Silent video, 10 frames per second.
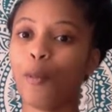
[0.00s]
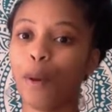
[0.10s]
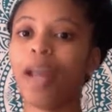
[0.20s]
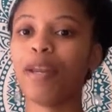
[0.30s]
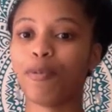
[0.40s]

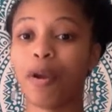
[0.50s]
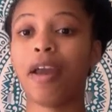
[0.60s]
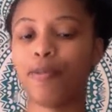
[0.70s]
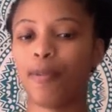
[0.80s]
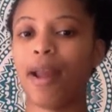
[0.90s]
red,
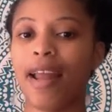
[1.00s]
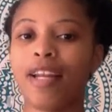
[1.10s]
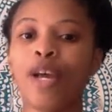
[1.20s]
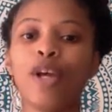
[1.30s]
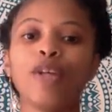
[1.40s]
red, red.
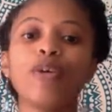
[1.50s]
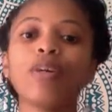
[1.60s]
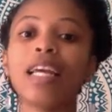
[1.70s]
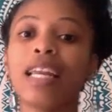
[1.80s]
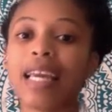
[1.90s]
You
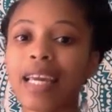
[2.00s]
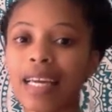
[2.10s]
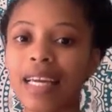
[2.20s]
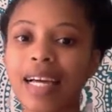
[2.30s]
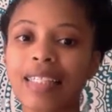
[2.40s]
can
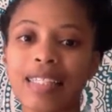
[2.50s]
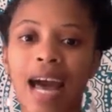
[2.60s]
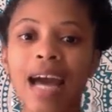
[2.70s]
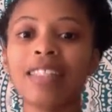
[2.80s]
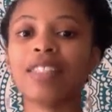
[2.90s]
eat
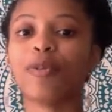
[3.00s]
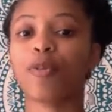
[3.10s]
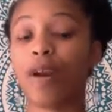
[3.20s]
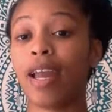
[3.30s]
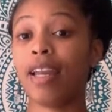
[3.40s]
lots of
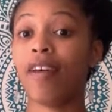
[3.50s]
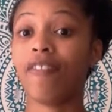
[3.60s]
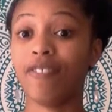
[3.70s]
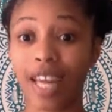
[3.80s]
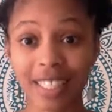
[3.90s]
red
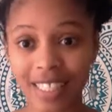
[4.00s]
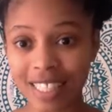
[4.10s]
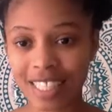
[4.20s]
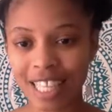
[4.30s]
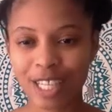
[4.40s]

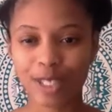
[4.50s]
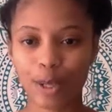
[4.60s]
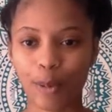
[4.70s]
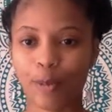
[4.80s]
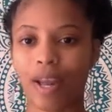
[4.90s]
veggies,
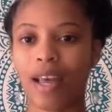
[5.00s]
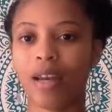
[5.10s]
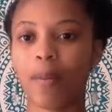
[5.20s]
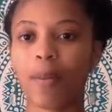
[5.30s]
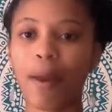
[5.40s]
so red
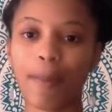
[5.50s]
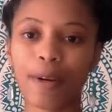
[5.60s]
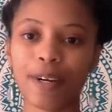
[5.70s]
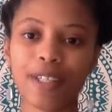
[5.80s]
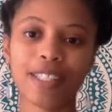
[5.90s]

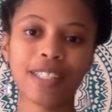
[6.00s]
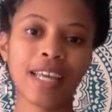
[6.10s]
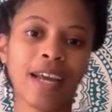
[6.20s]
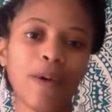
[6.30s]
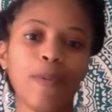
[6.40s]
peppers,
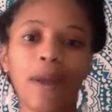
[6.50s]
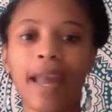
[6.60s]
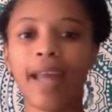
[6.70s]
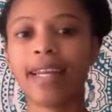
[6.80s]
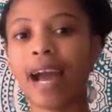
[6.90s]

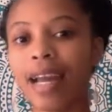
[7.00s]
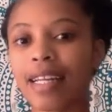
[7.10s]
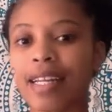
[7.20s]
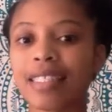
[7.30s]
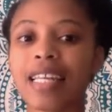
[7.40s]
red
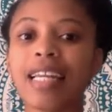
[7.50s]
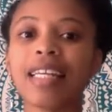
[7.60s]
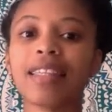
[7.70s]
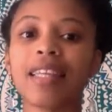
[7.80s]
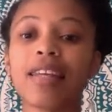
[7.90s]
onions,
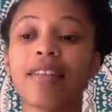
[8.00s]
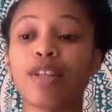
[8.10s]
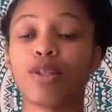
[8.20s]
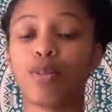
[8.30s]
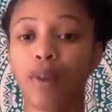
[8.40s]
anything
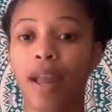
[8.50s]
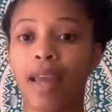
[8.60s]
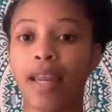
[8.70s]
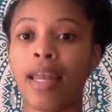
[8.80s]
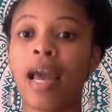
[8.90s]
that's
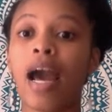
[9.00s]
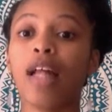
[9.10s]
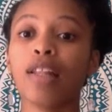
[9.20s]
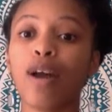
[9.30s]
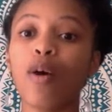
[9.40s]
red,
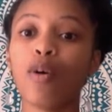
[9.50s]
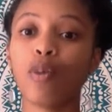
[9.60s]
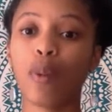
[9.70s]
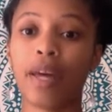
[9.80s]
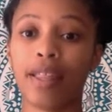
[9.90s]
along
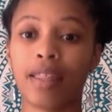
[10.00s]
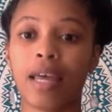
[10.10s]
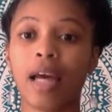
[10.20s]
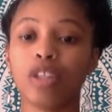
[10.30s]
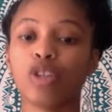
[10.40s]
with
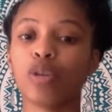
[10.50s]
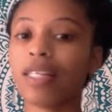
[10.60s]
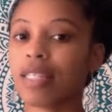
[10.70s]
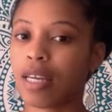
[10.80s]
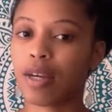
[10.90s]

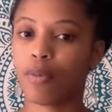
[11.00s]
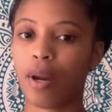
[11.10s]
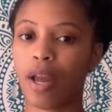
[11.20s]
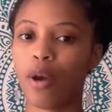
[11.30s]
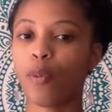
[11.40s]
dressing in
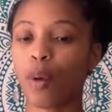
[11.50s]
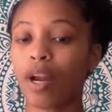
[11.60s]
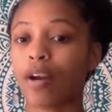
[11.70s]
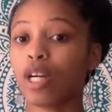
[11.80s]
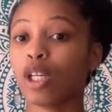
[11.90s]
red,
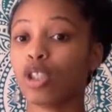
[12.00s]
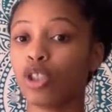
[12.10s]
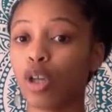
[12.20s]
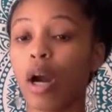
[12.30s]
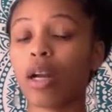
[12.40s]
wearing
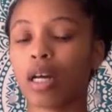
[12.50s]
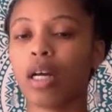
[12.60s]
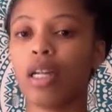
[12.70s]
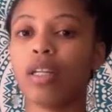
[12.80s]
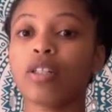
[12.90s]
dark
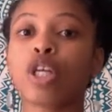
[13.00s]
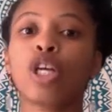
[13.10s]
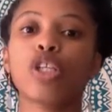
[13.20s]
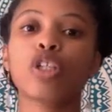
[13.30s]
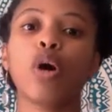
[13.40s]
colors.
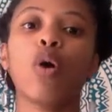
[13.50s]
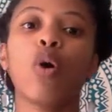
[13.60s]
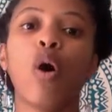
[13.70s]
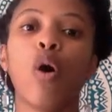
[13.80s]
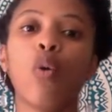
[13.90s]

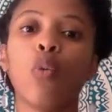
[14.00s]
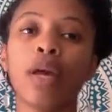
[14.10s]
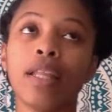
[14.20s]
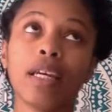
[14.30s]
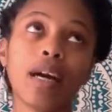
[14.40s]
So
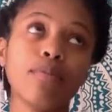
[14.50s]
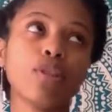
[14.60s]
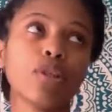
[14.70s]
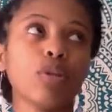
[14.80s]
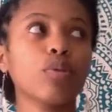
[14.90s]
when it
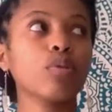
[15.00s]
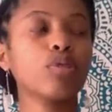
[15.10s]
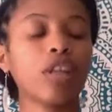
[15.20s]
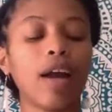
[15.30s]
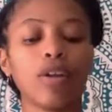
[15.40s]
comes to the root
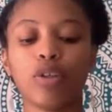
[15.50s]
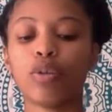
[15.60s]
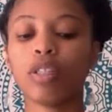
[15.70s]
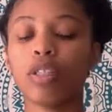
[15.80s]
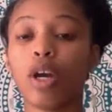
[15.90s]
chakra, you
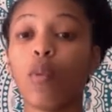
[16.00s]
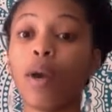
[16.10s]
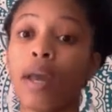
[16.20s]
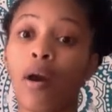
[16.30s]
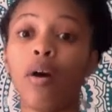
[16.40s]
can deal
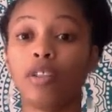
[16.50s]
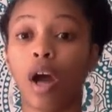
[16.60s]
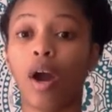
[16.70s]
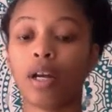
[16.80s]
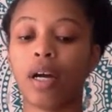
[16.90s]
with all
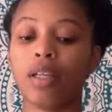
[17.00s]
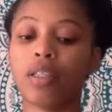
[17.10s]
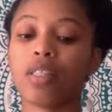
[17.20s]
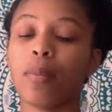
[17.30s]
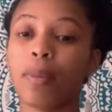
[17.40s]
dark
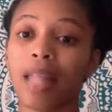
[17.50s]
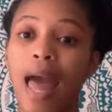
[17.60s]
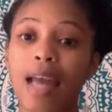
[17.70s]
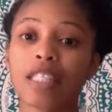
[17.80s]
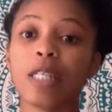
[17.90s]
colors the
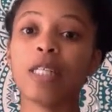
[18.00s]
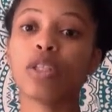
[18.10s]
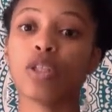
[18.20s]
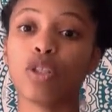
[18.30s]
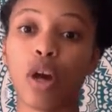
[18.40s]
blacks,
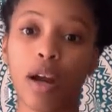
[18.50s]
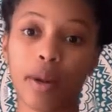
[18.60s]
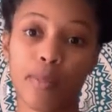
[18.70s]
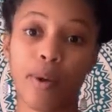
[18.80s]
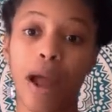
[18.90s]
the
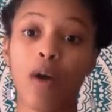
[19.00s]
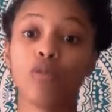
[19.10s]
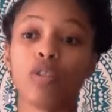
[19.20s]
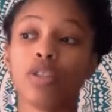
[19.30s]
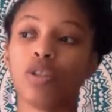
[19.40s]
dark
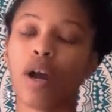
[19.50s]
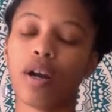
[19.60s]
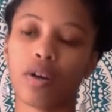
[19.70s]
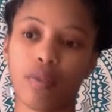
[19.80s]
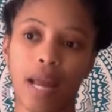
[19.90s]
browns, the
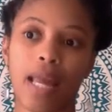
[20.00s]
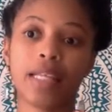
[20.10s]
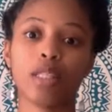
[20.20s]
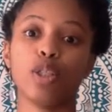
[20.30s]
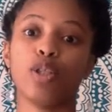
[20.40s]
dark
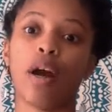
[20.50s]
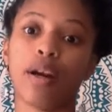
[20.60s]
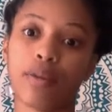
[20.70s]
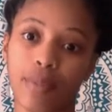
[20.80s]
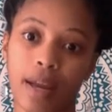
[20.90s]
grays, the
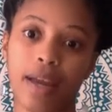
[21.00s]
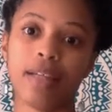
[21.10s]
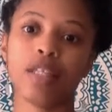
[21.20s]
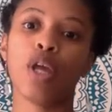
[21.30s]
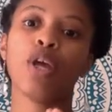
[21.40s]
dark
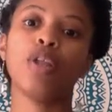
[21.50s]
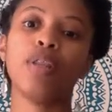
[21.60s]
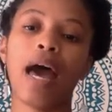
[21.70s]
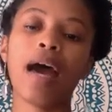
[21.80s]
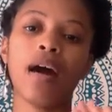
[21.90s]
reds.
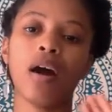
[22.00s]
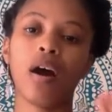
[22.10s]
That